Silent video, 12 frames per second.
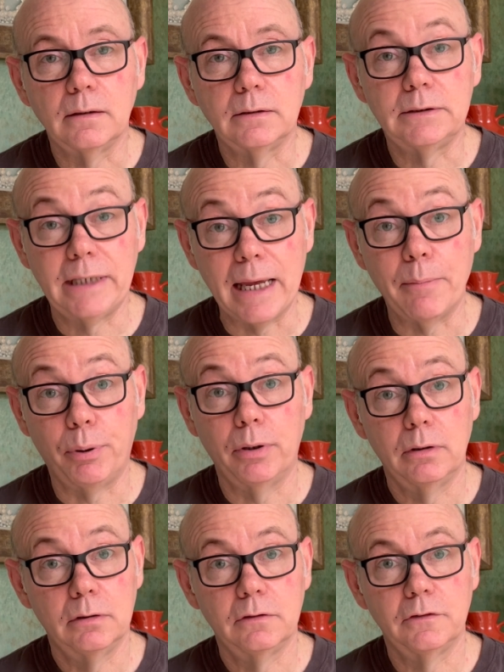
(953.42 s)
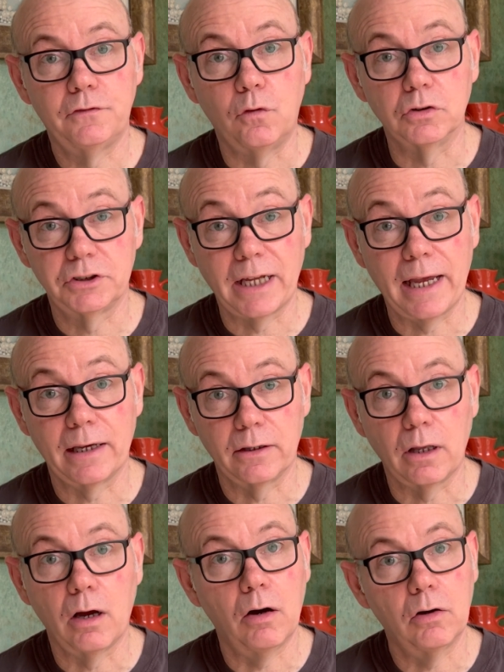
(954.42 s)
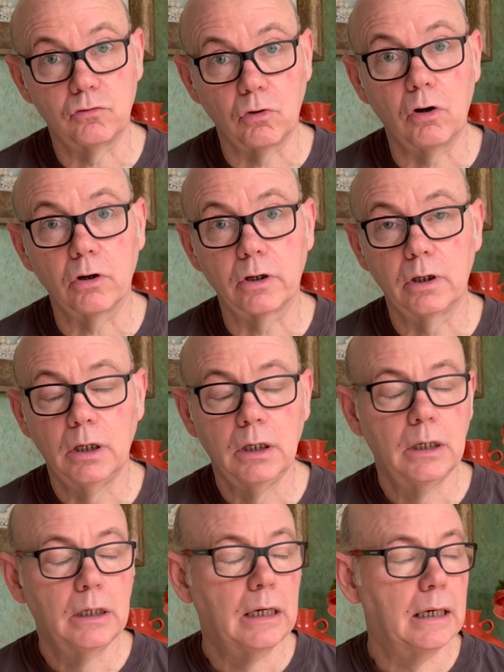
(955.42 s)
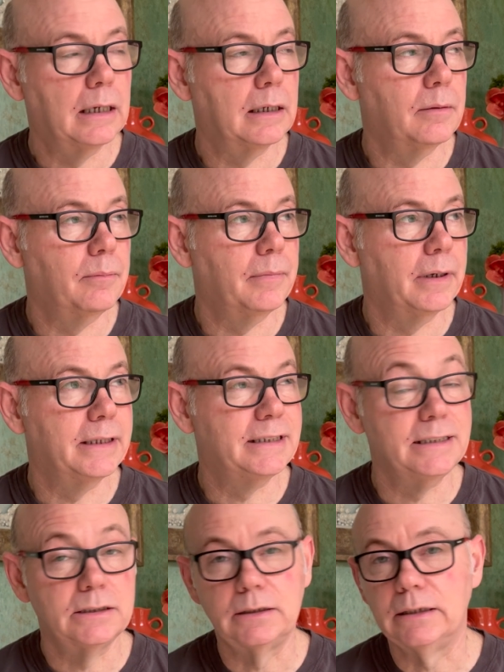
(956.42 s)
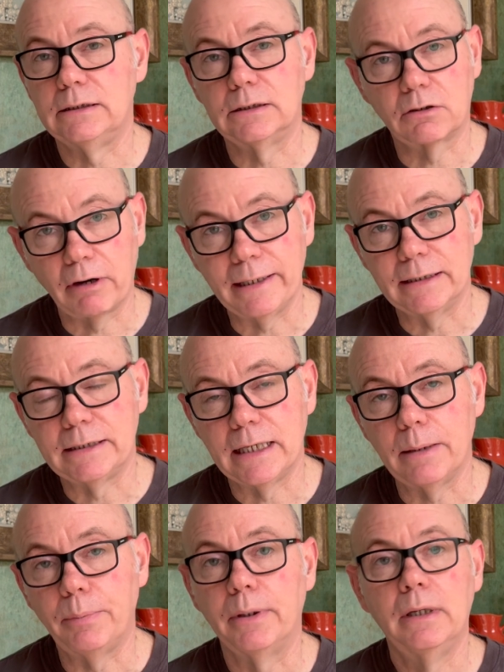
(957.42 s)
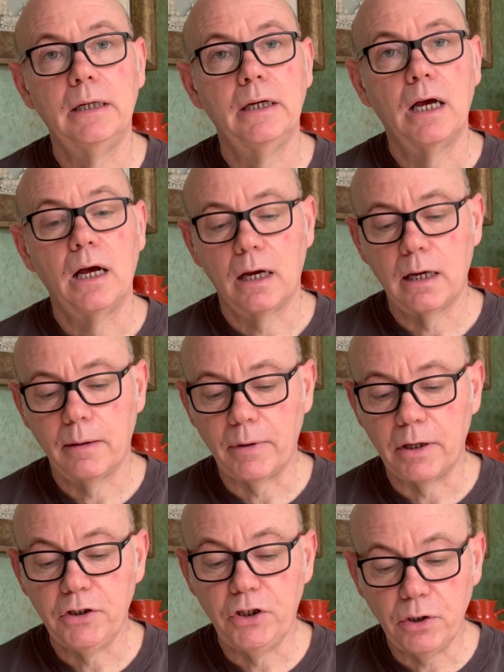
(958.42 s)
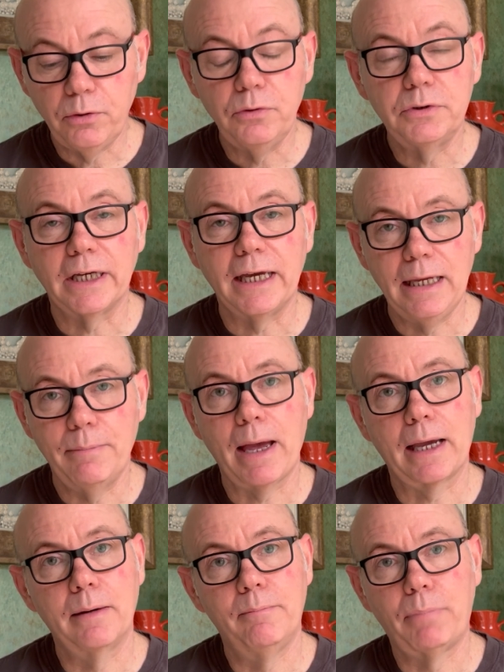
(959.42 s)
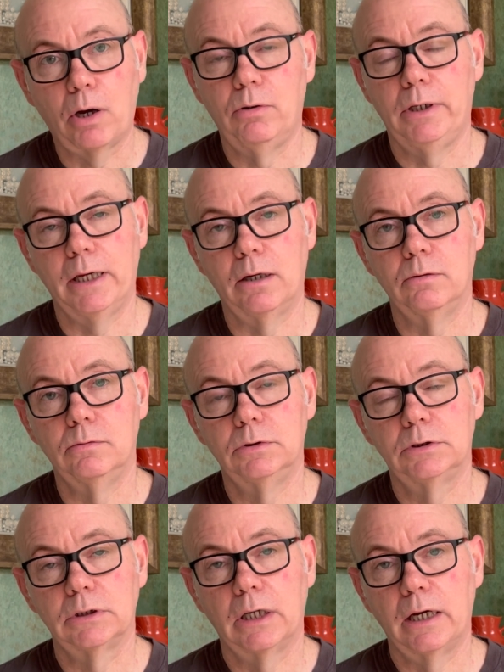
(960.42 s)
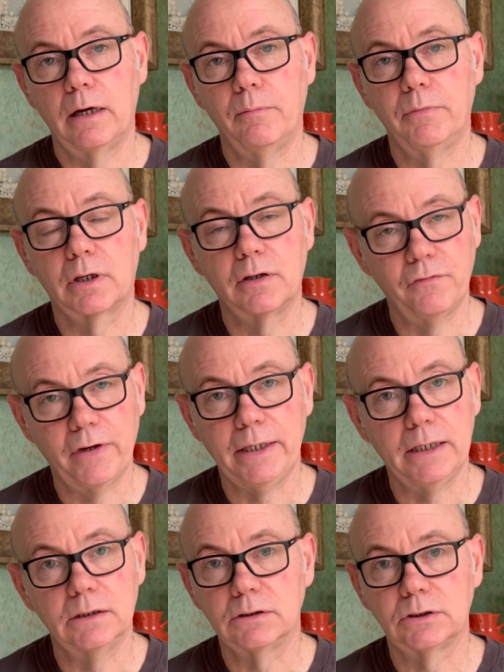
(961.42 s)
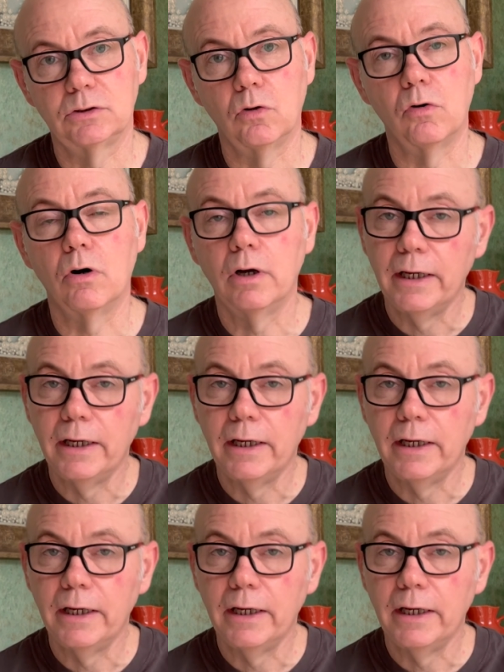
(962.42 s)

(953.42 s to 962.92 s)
tip for staying at the Hard Rock, and this is a great tip. Use Emack and Bolio's, the convenience store